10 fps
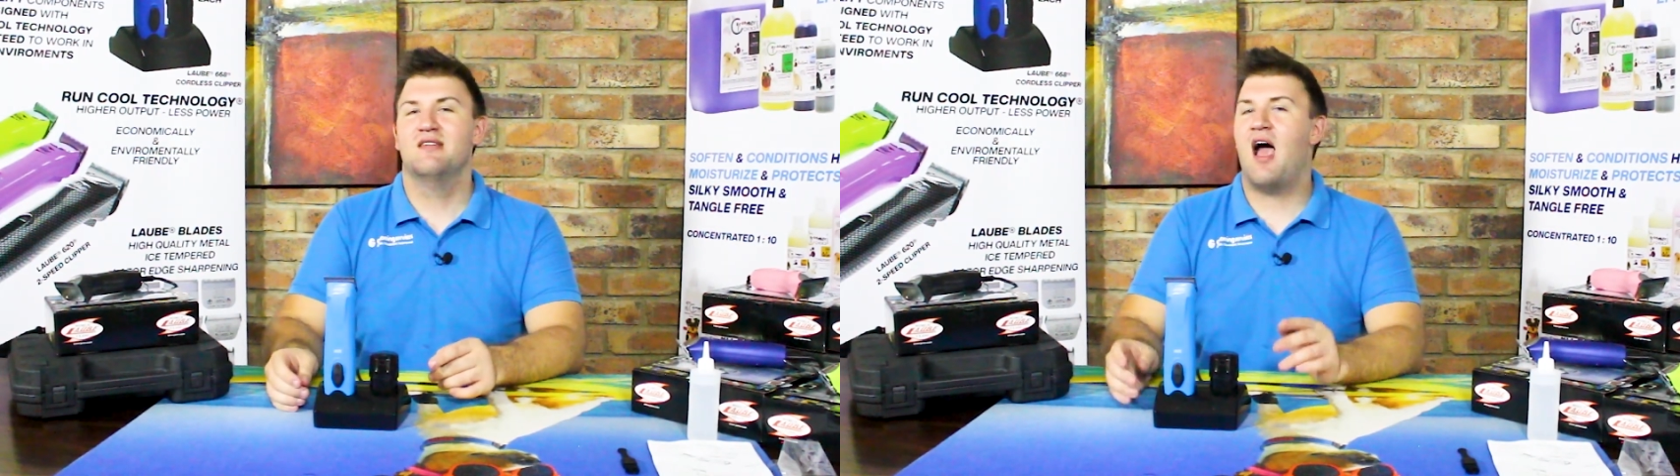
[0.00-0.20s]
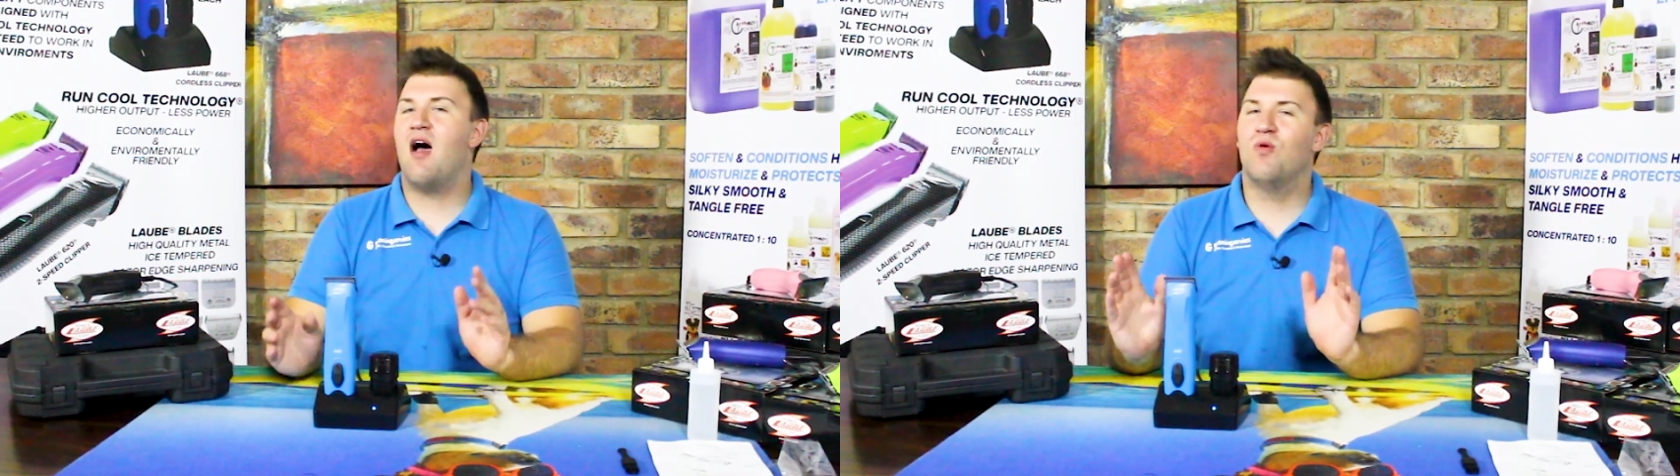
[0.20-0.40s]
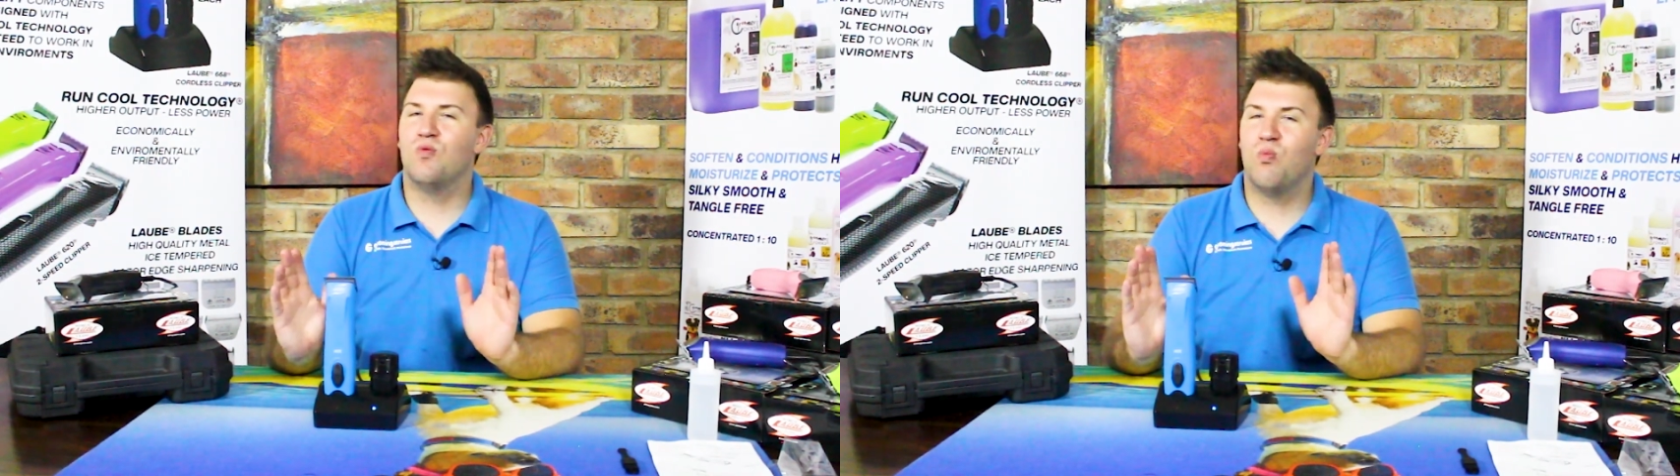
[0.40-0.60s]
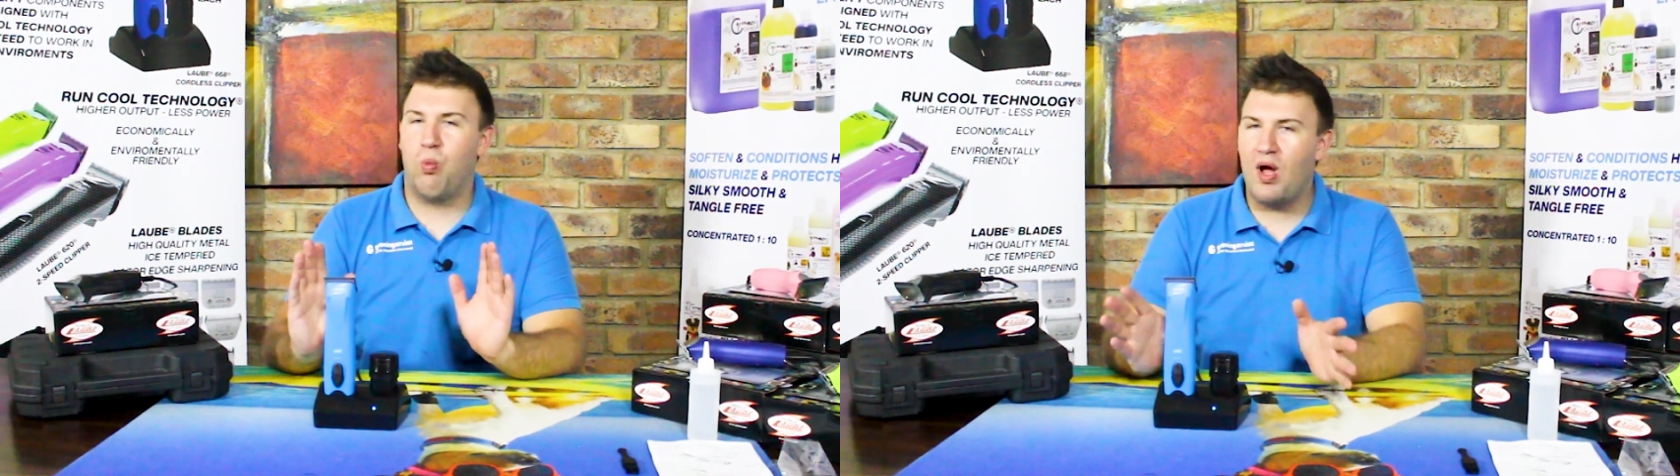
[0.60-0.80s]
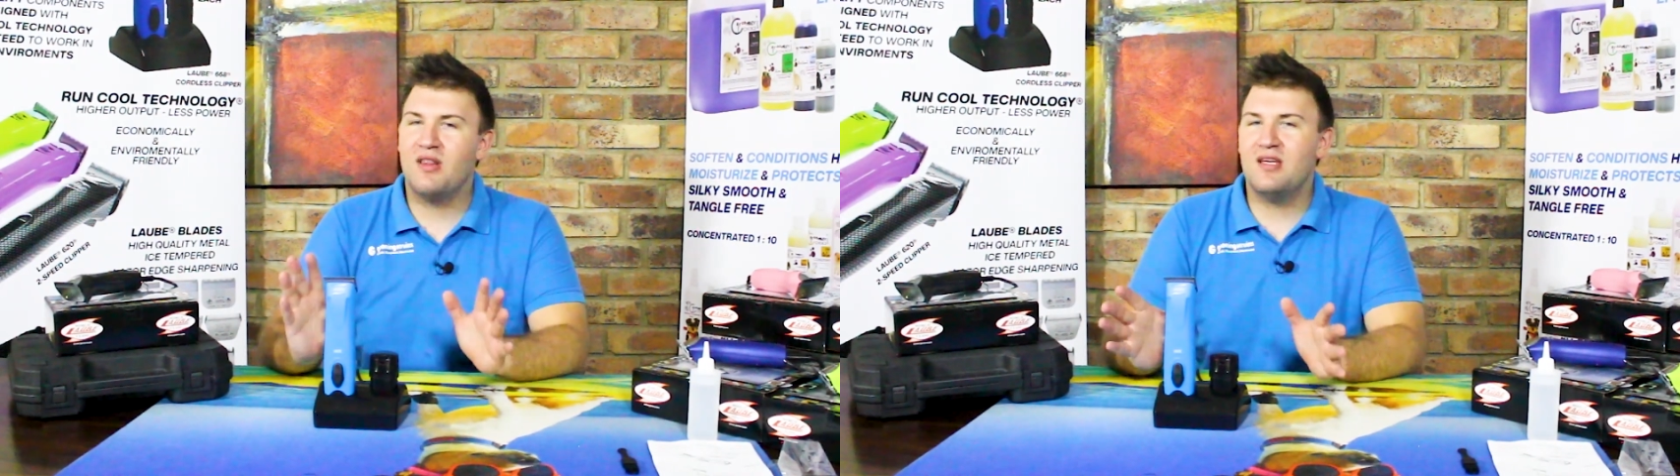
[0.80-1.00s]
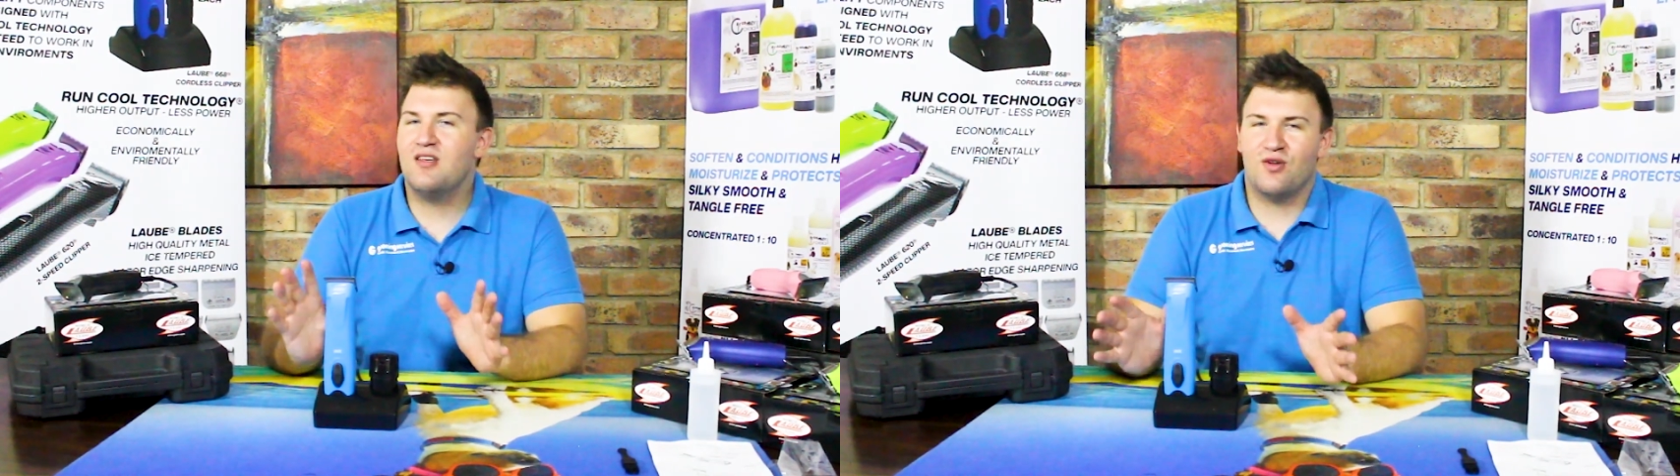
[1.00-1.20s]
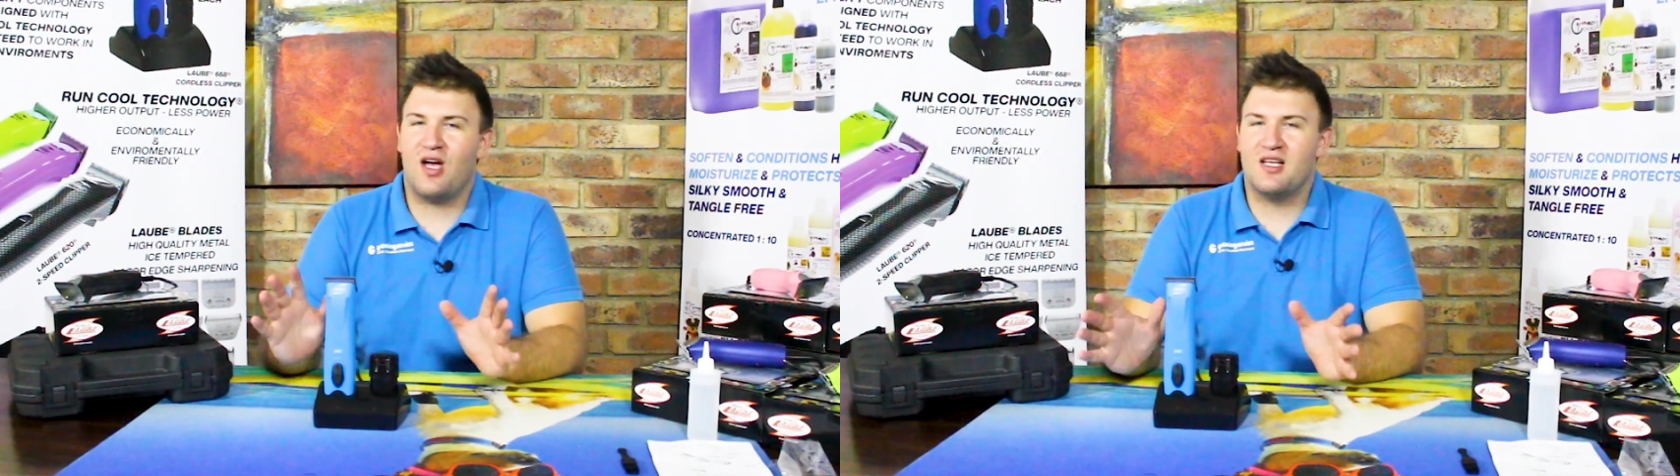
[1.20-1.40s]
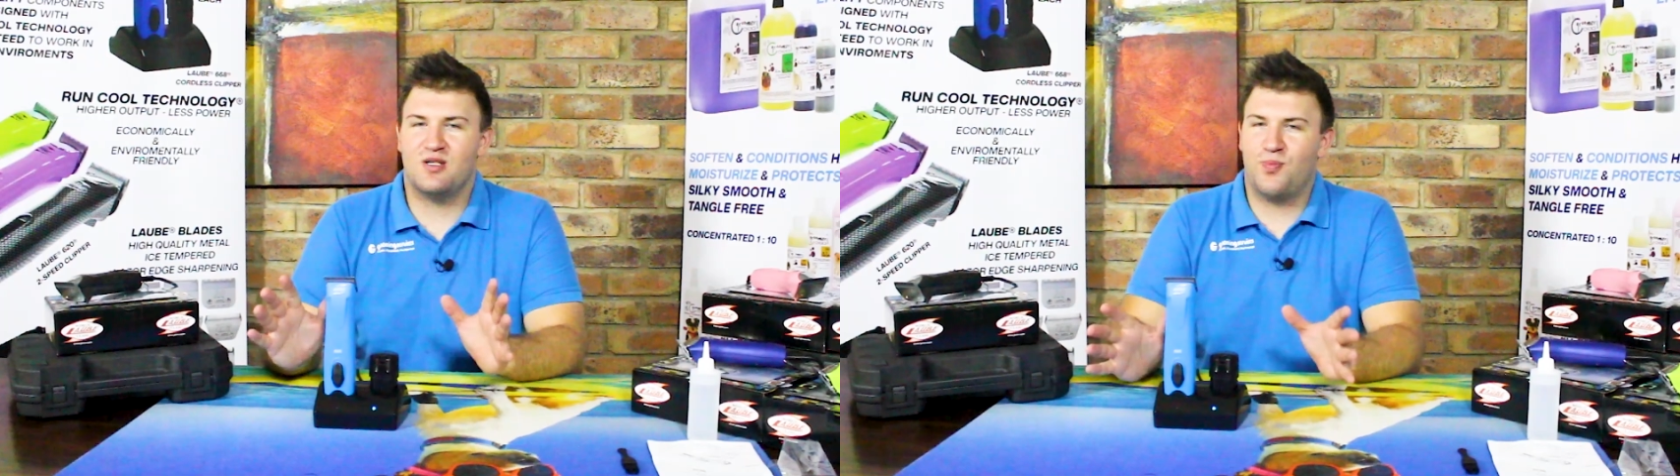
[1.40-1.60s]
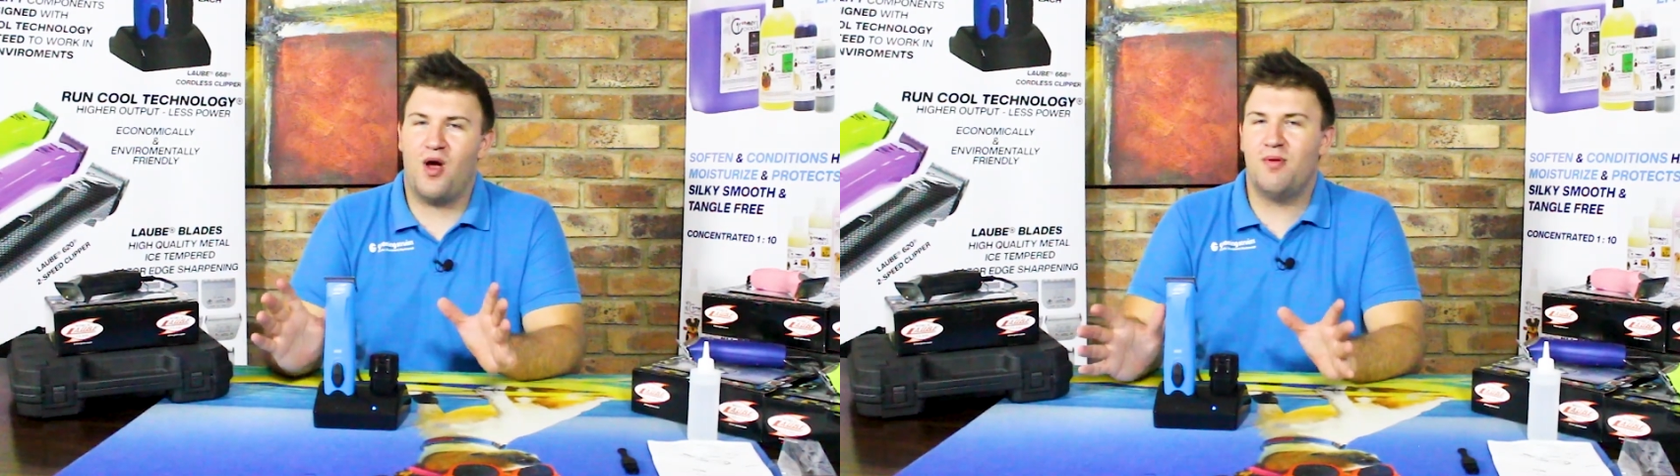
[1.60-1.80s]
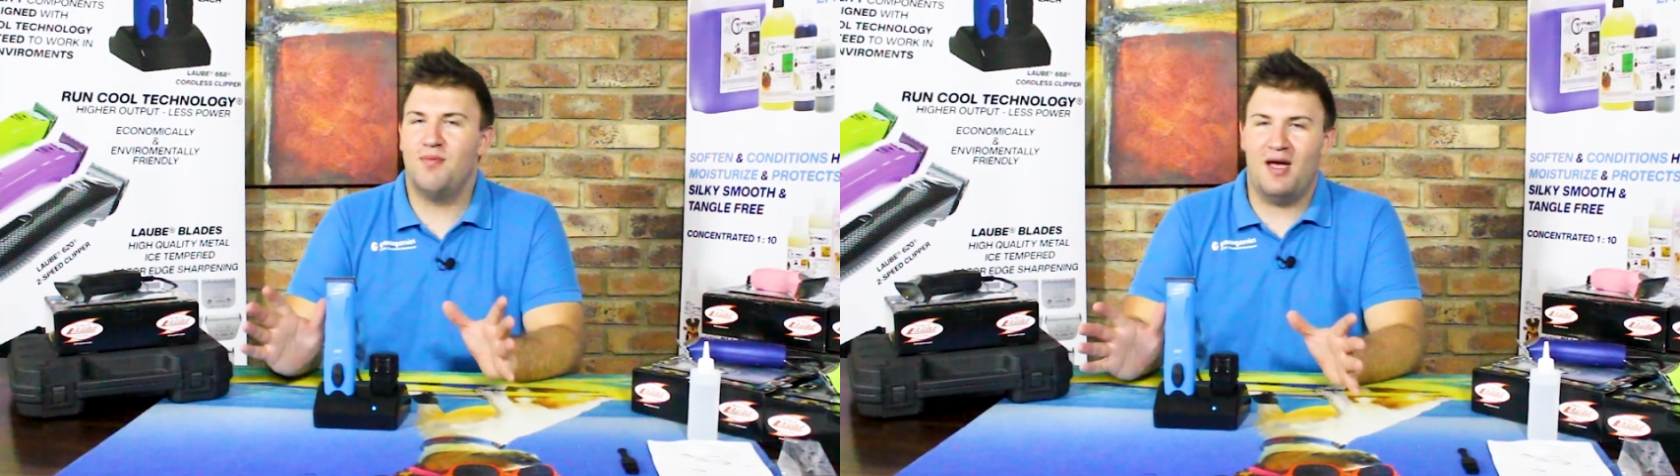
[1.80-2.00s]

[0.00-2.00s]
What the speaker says: Now, one thing you guys are probably